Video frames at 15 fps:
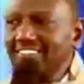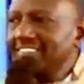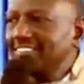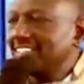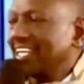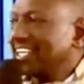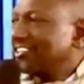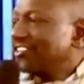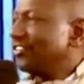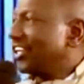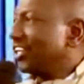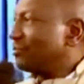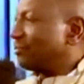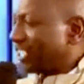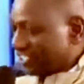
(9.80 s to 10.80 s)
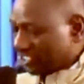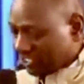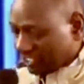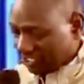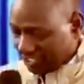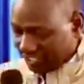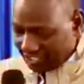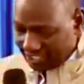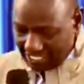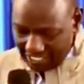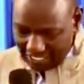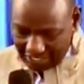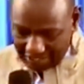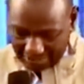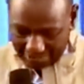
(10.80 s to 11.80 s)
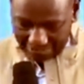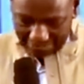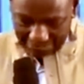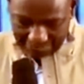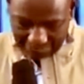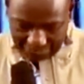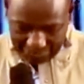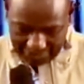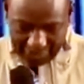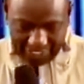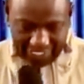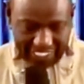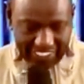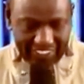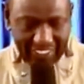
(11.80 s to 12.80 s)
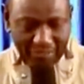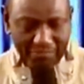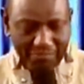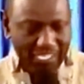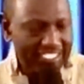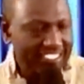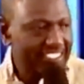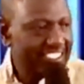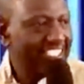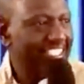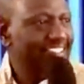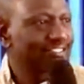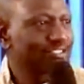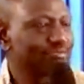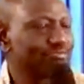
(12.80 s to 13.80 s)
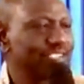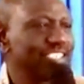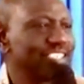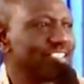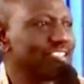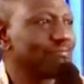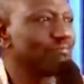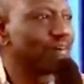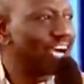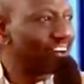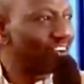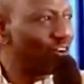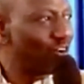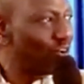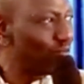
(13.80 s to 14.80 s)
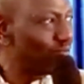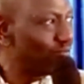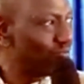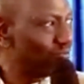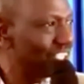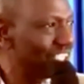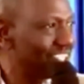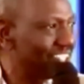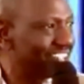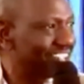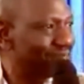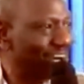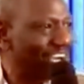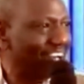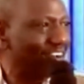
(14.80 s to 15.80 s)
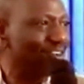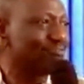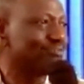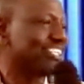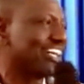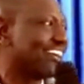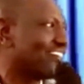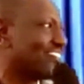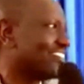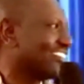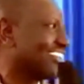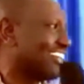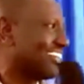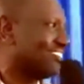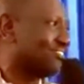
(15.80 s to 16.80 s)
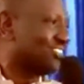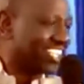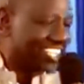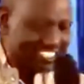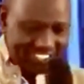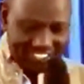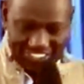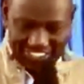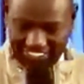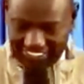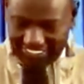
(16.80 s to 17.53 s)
Thank you very much. It's indeed a pleasure to be back home in my hometown and village.